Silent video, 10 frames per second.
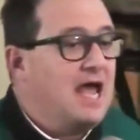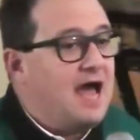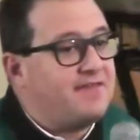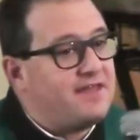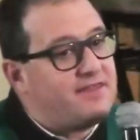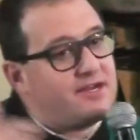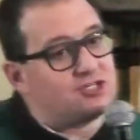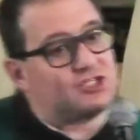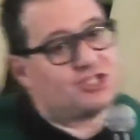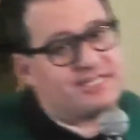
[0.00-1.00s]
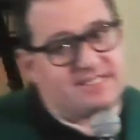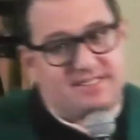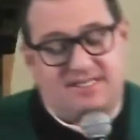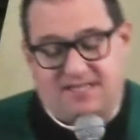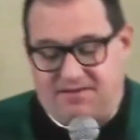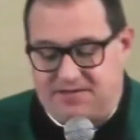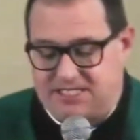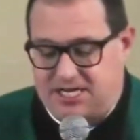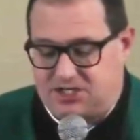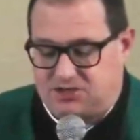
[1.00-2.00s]
And then there's Jesus'
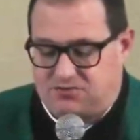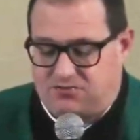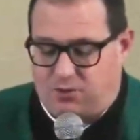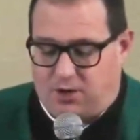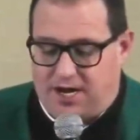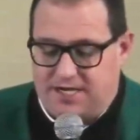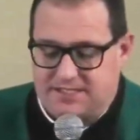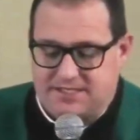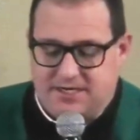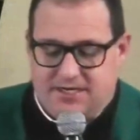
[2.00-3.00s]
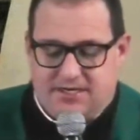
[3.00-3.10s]
invitation for us